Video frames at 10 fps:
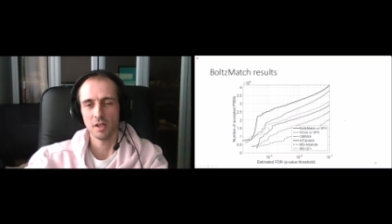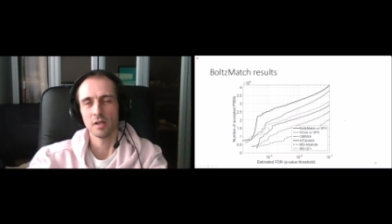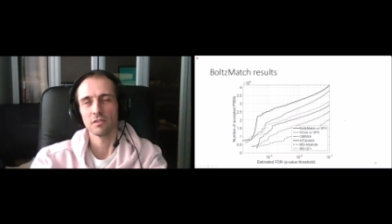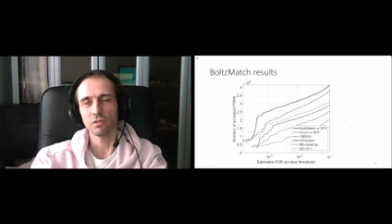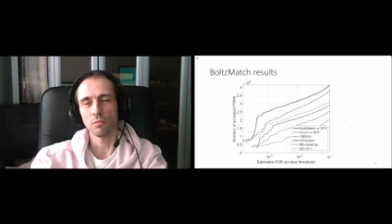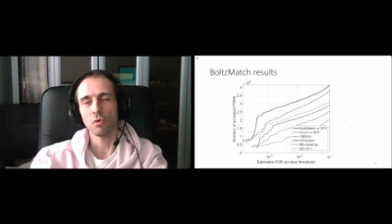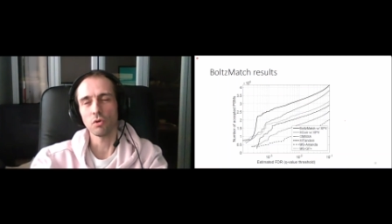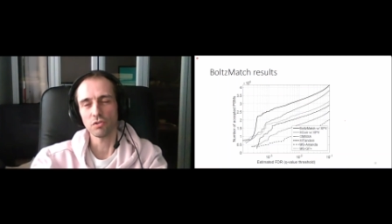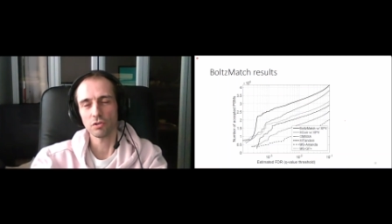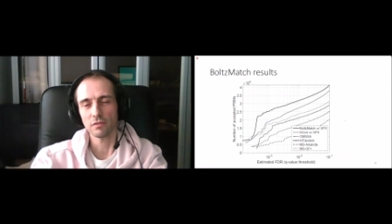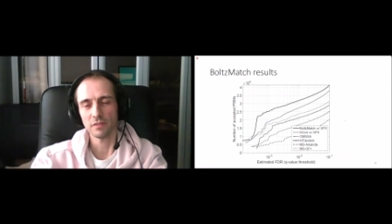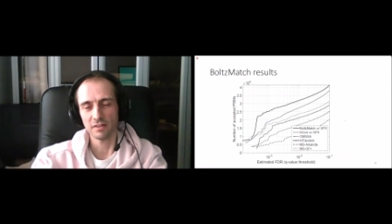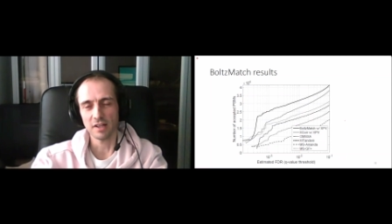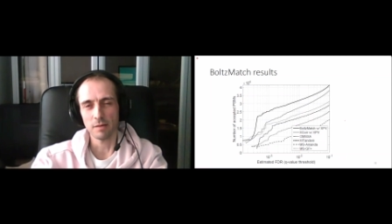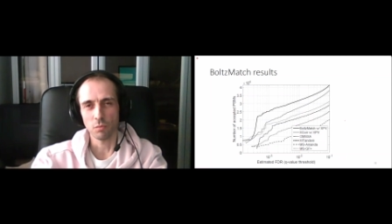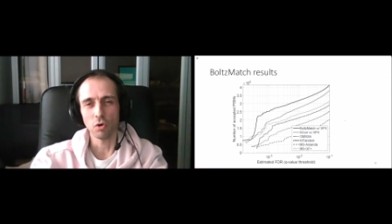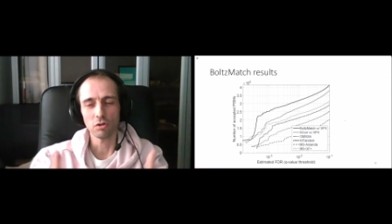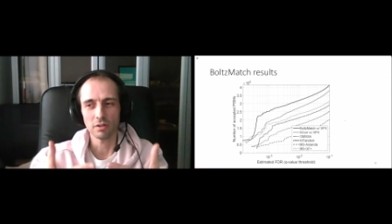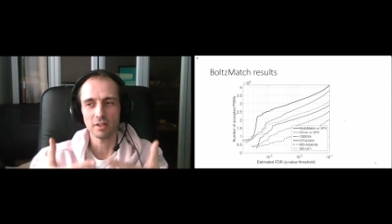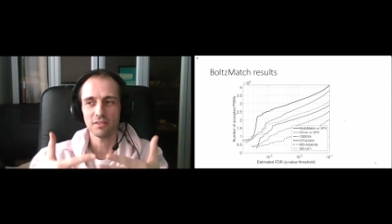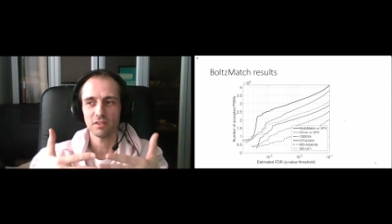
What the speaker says: So most of the time, more or less,